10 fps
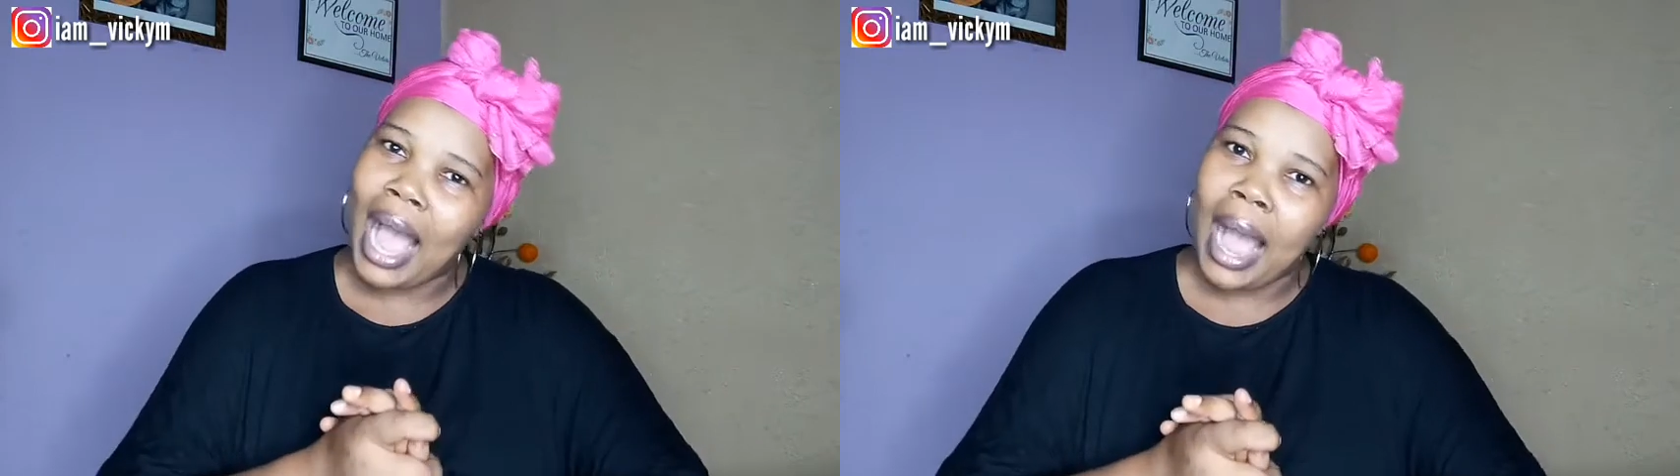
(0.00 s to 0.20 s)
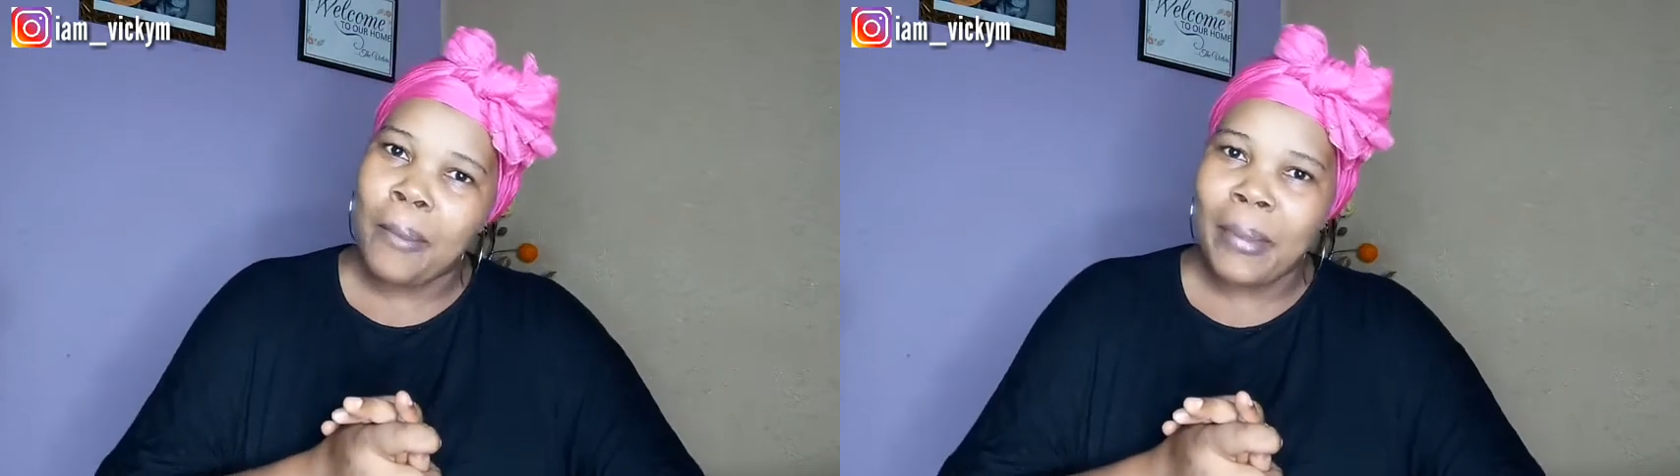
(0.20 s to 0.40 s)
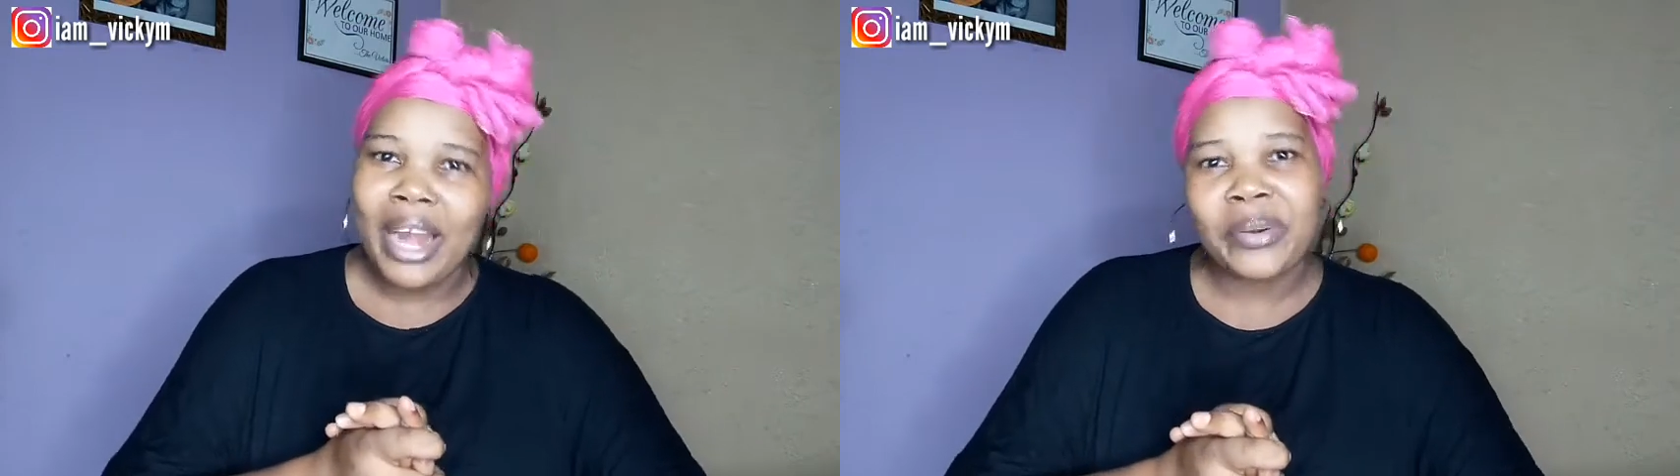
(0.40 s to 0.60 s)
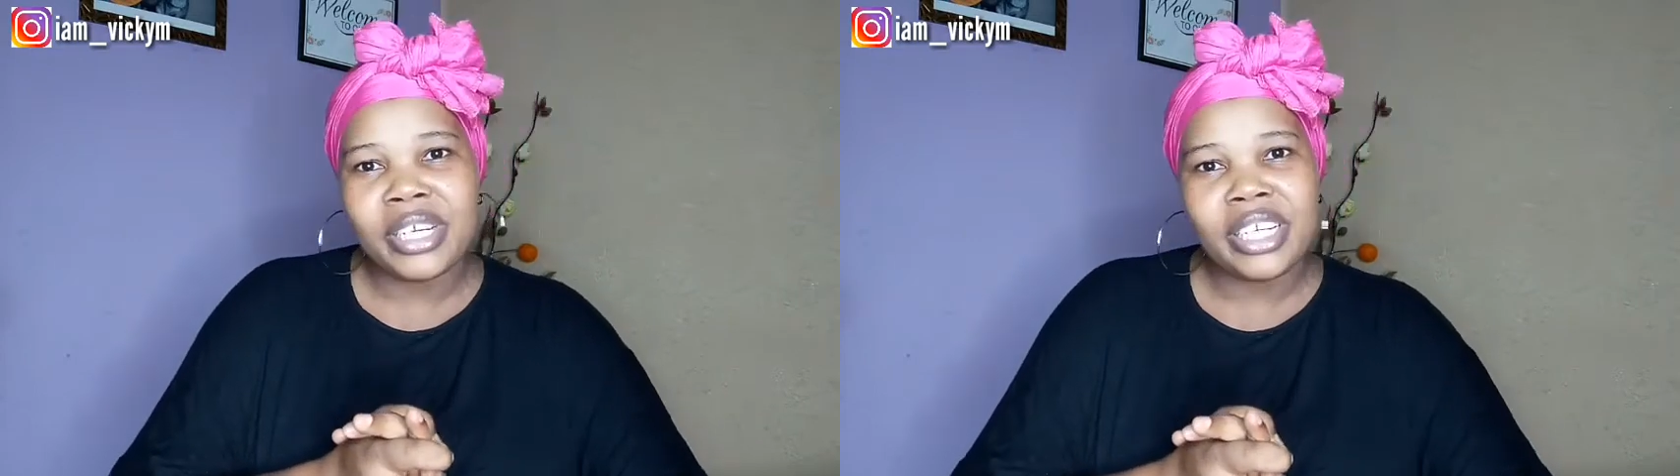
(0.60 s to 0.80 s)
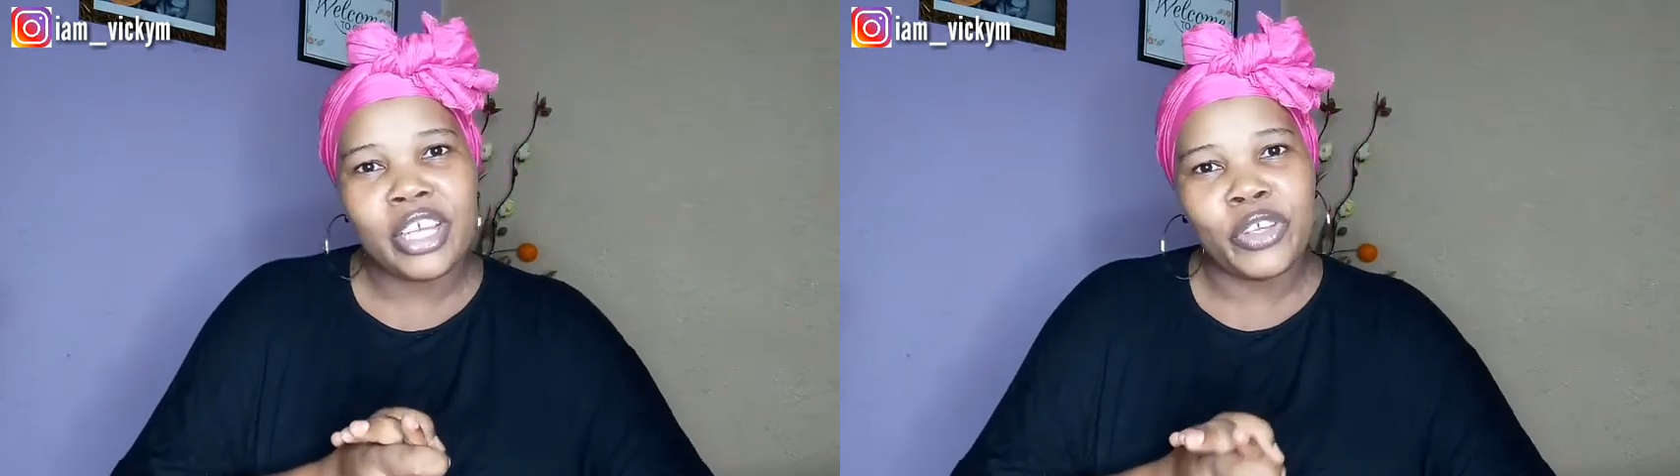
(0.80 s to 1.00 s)
are
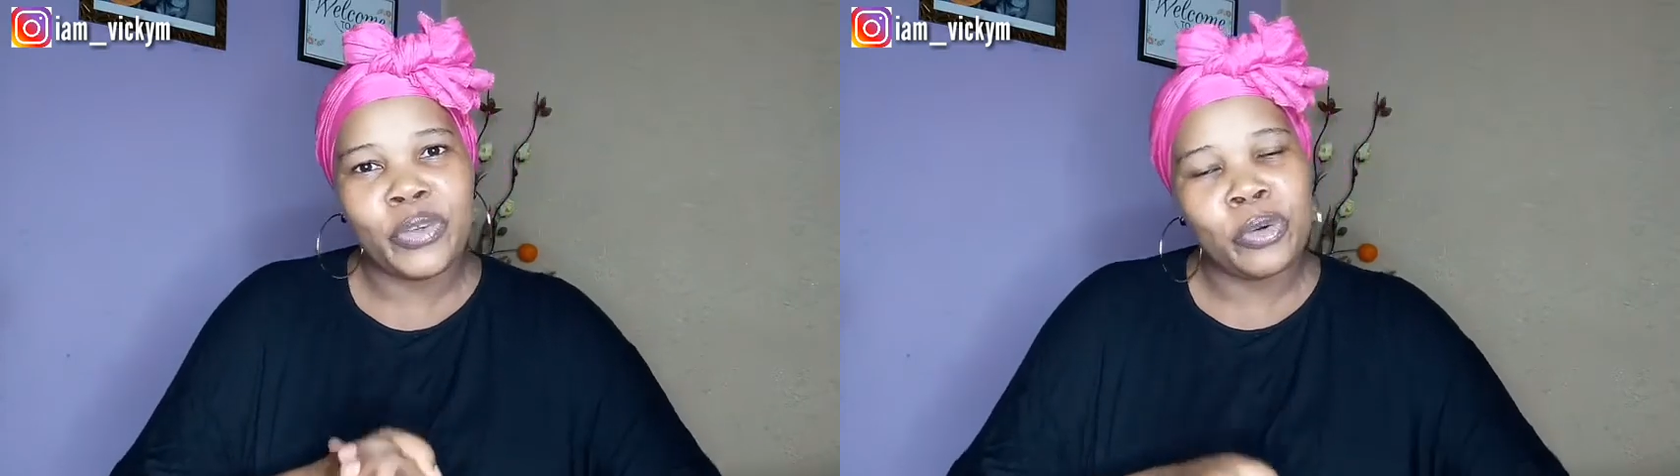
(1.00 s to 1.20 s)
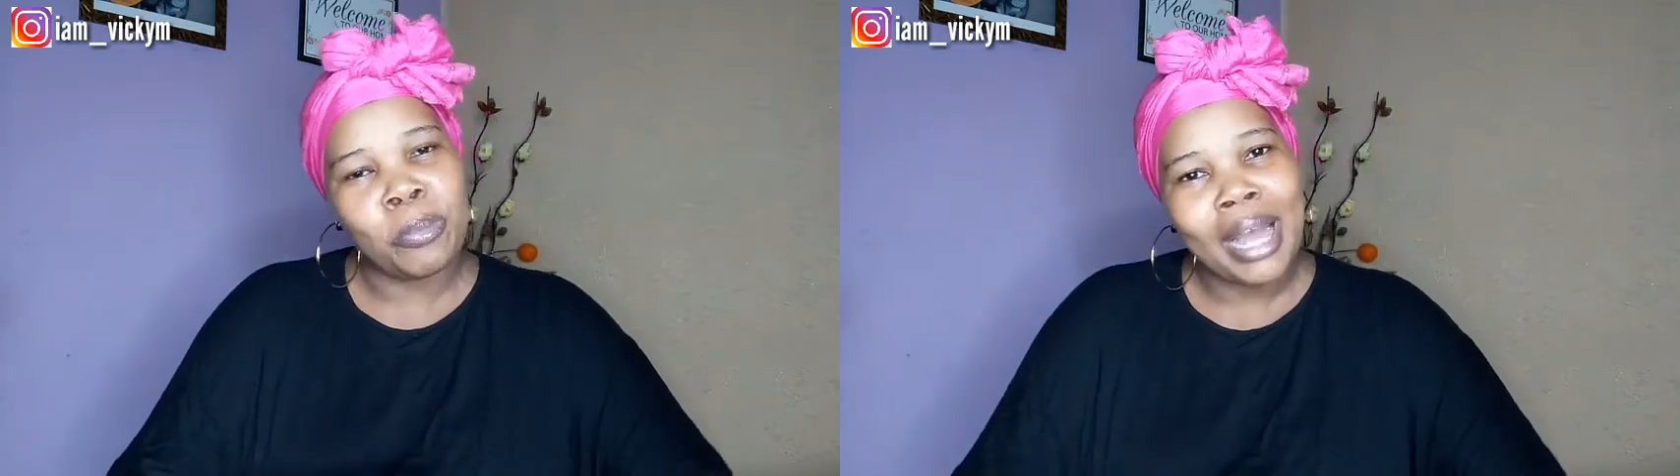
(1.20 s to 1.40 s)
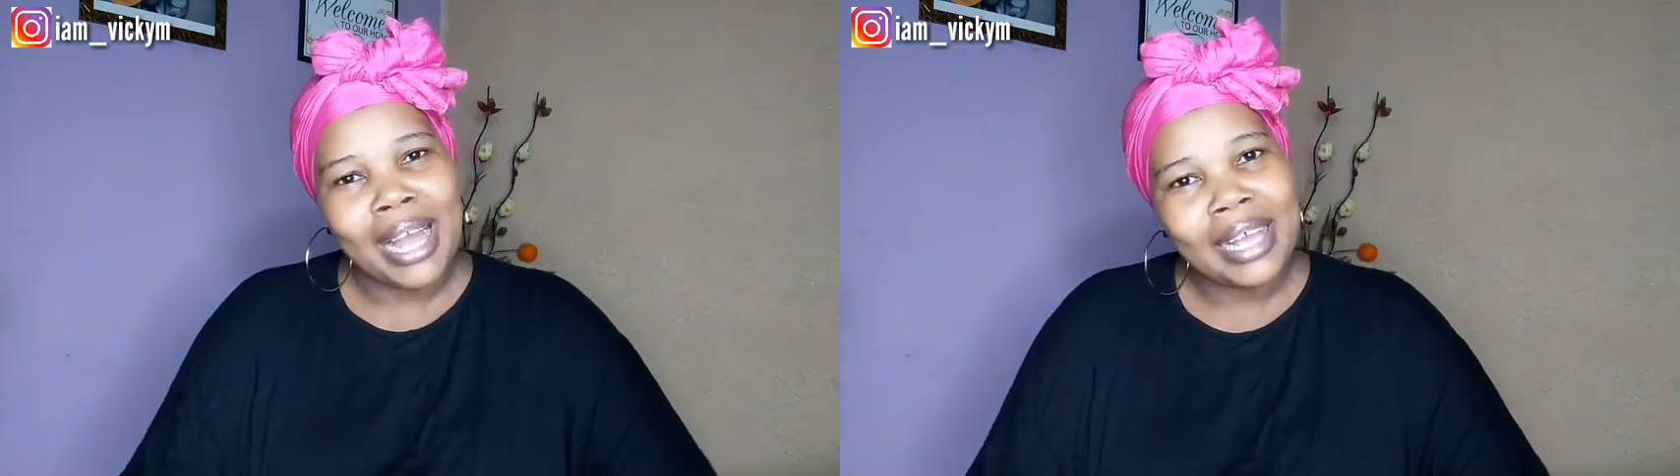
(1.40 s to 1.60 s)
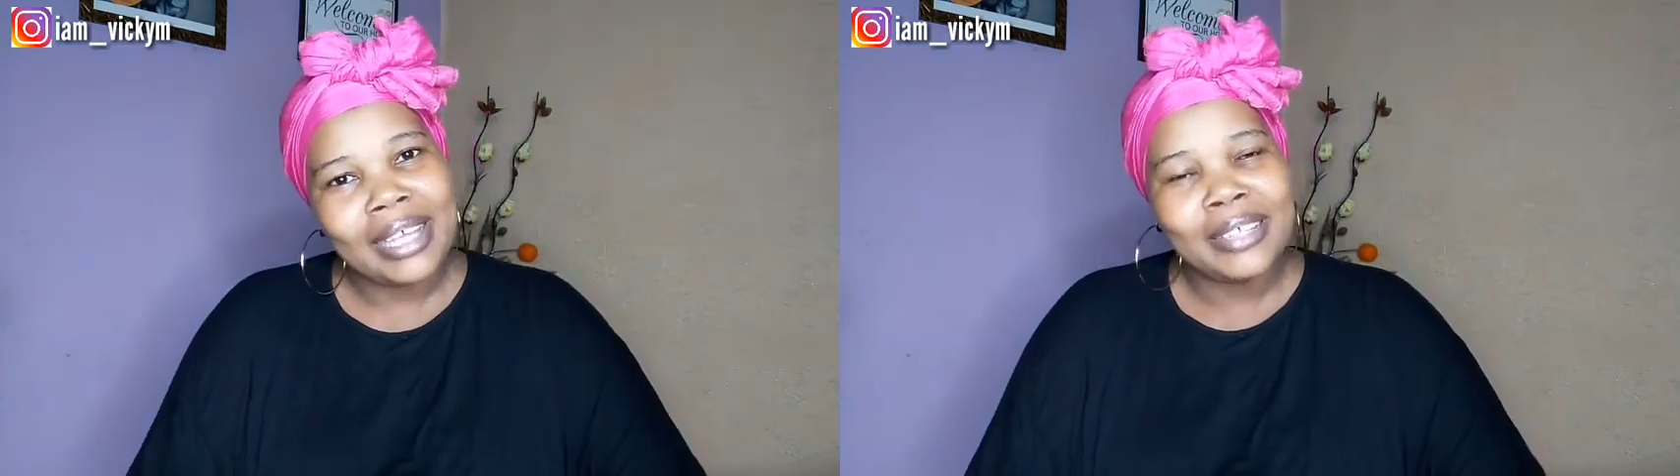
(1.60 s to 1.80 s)
marrying a Yoruba